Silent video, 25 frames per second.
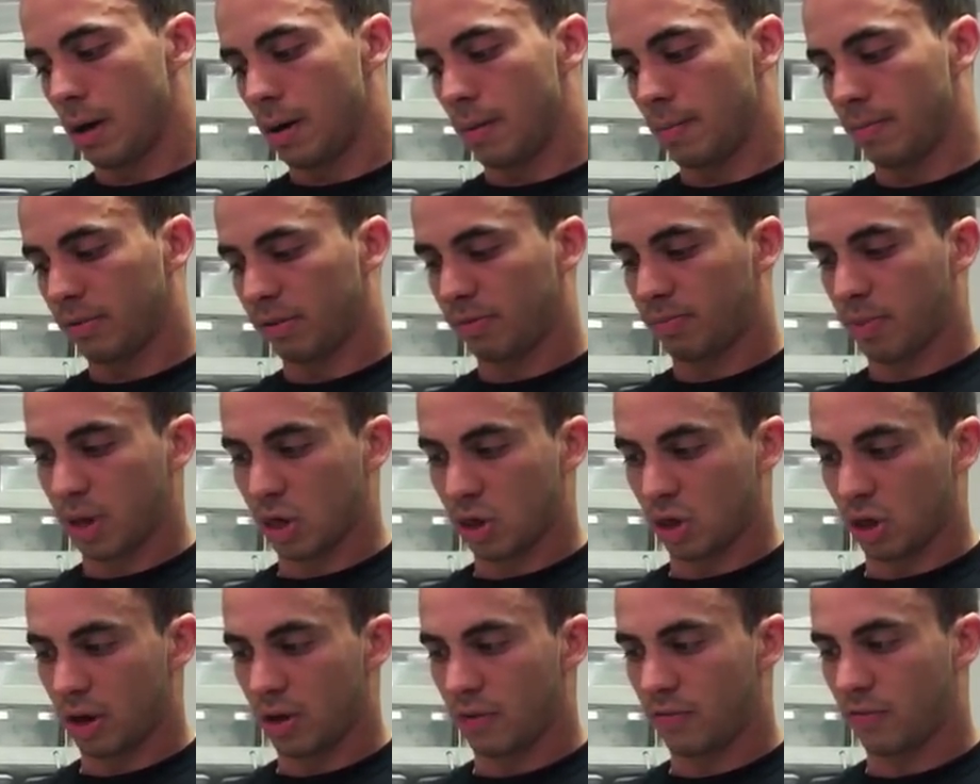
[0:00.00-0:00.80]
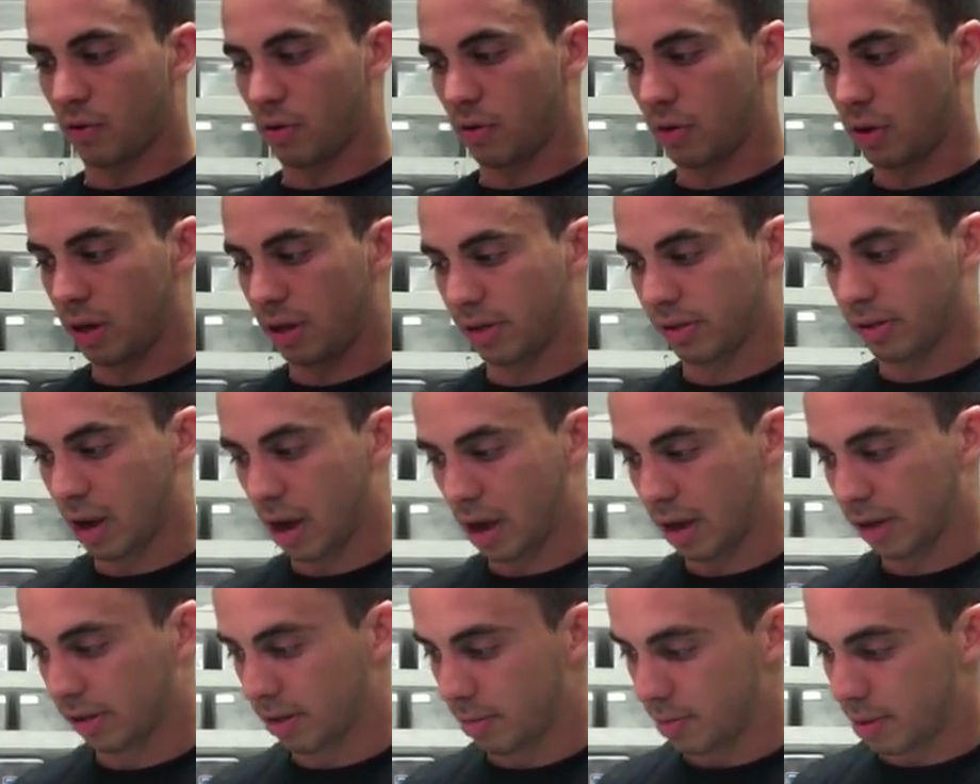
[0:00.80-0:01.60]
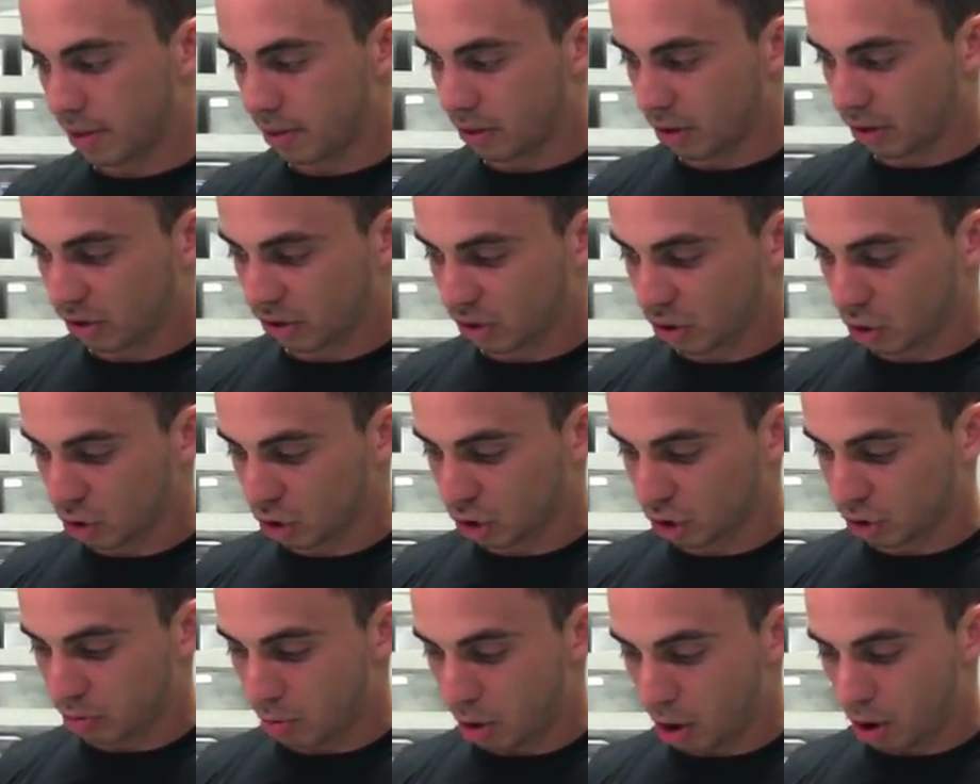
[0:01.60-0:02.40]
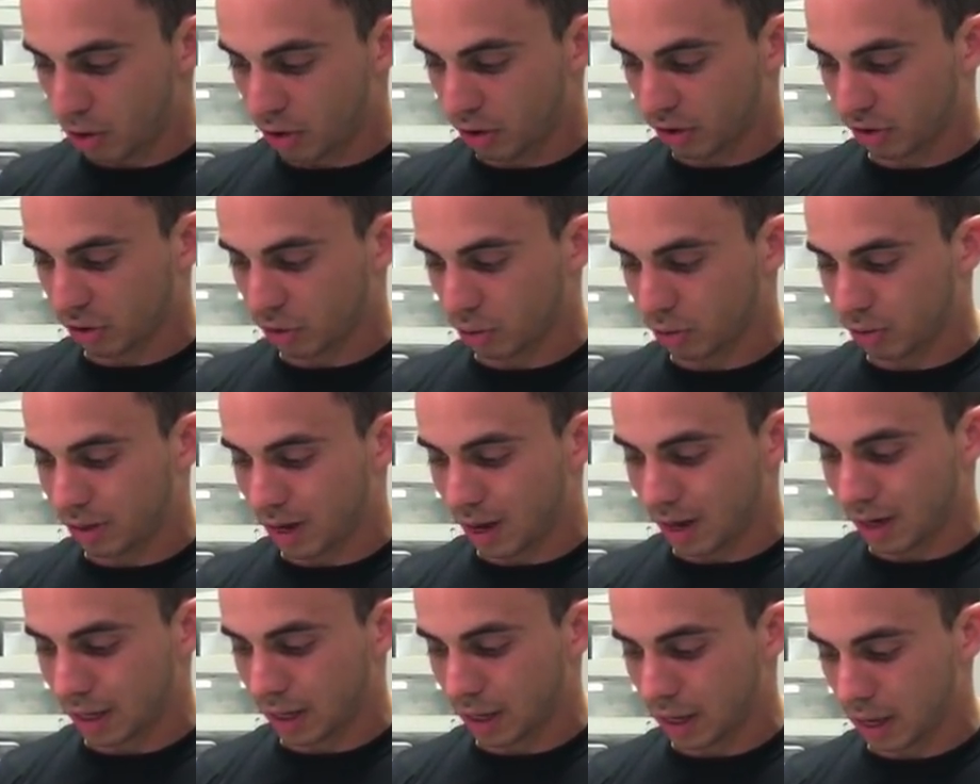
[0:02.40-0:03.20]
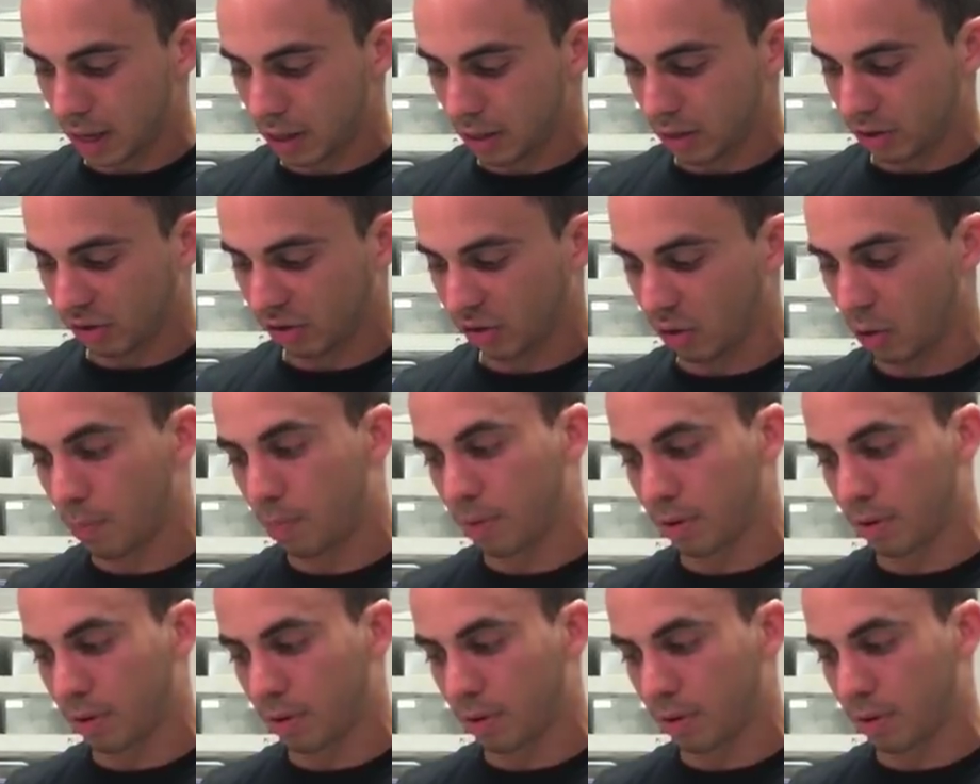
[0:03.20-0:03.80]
Especially for these guys. I mean, they're so small, they're so delicate, they're so